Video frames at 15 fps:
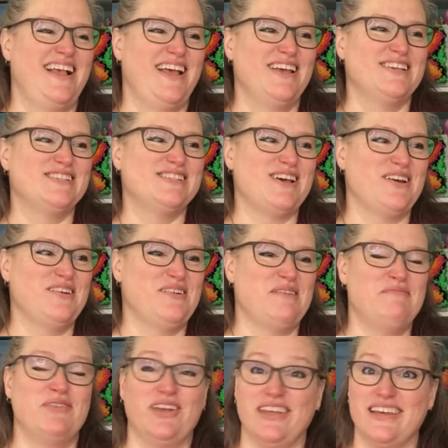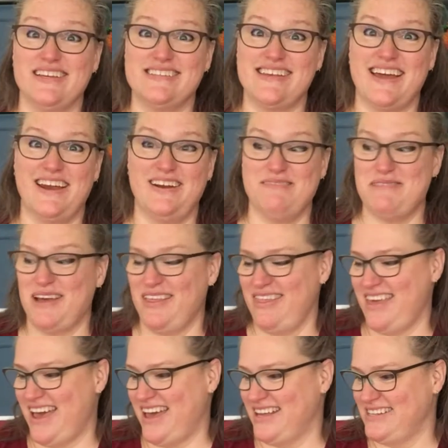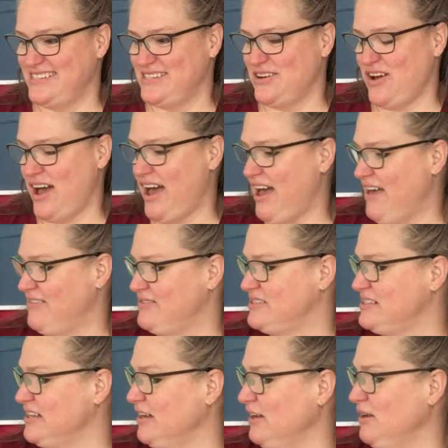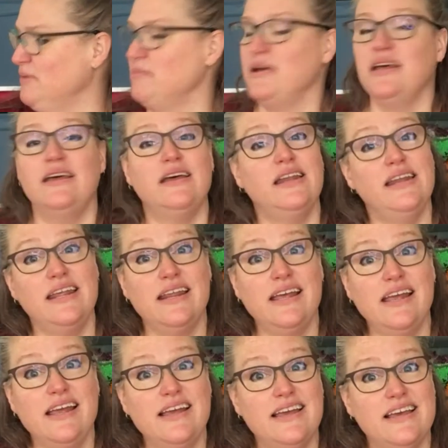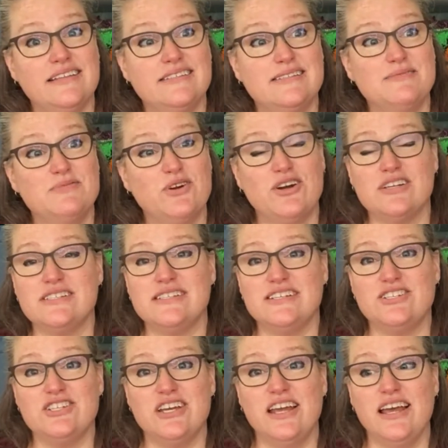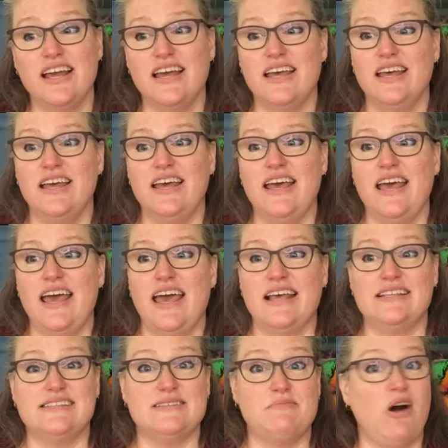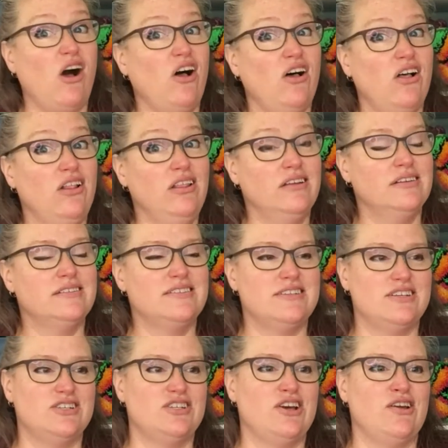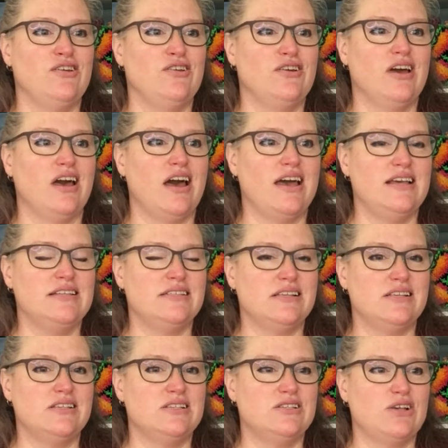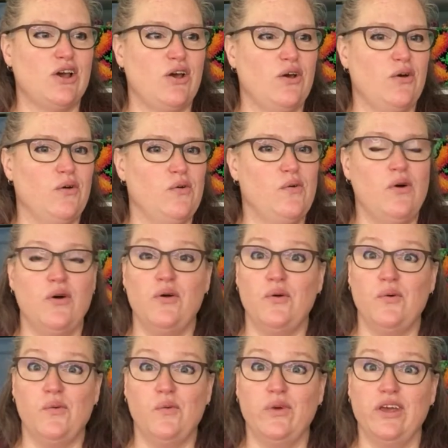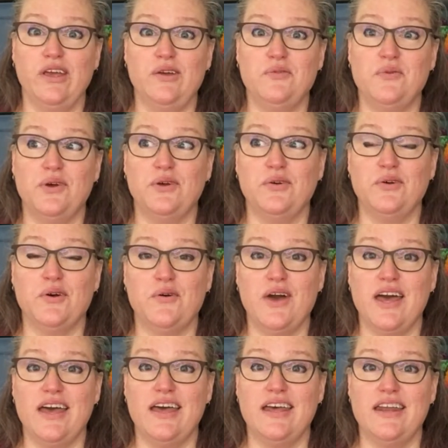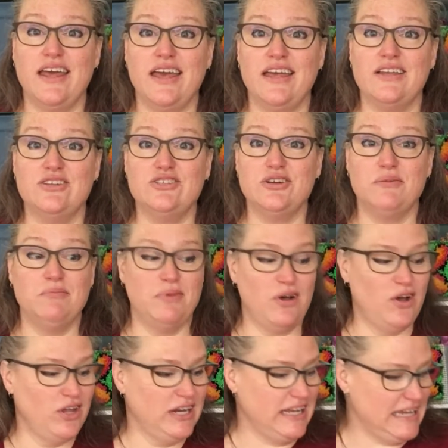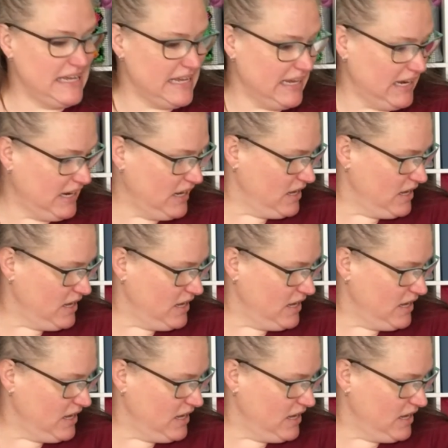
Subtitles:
So I'm really excited about that. So I have some knitting and some cross stitching and some haul to show you guys. So we will go ahead and jump on in.